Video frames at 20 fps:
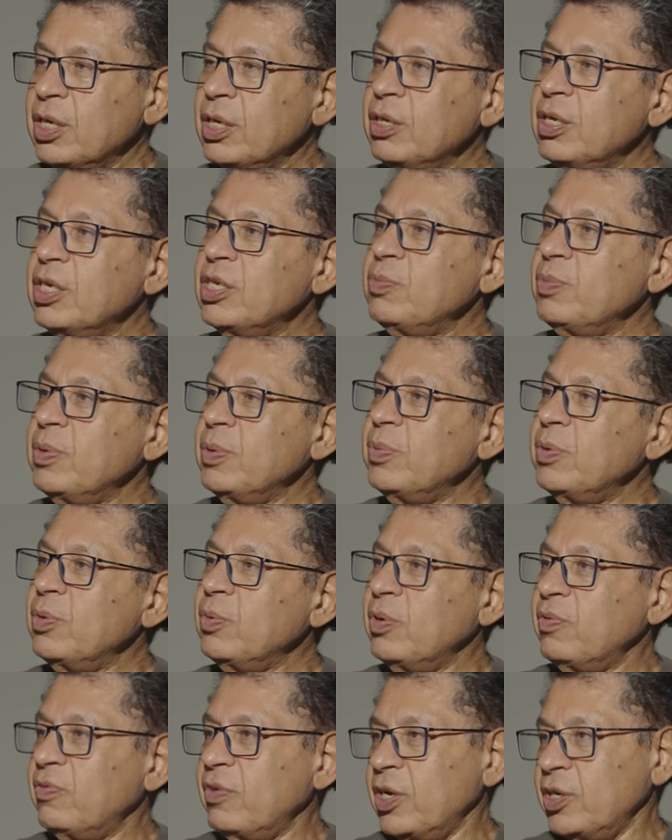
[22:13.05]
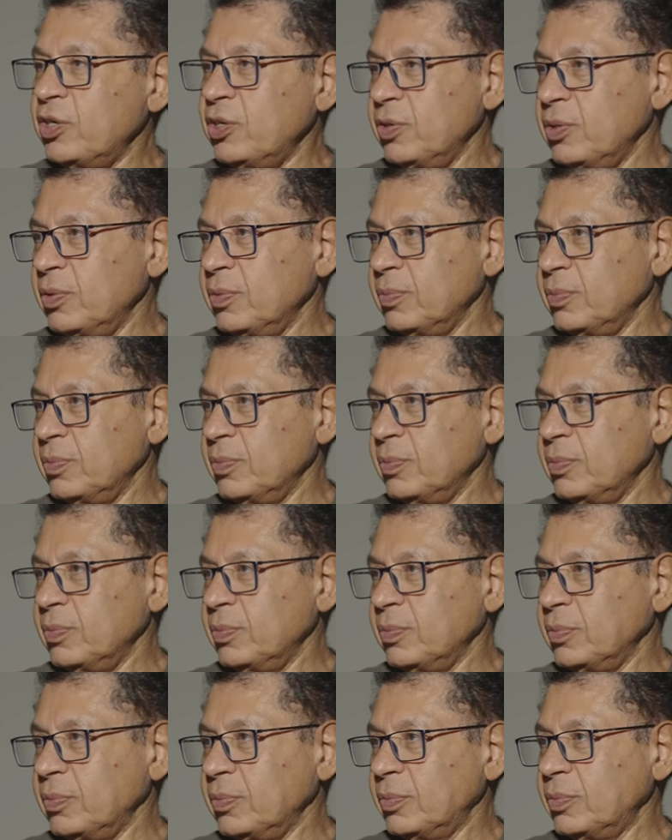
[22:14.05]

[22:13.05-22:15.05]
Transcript: these people will find you.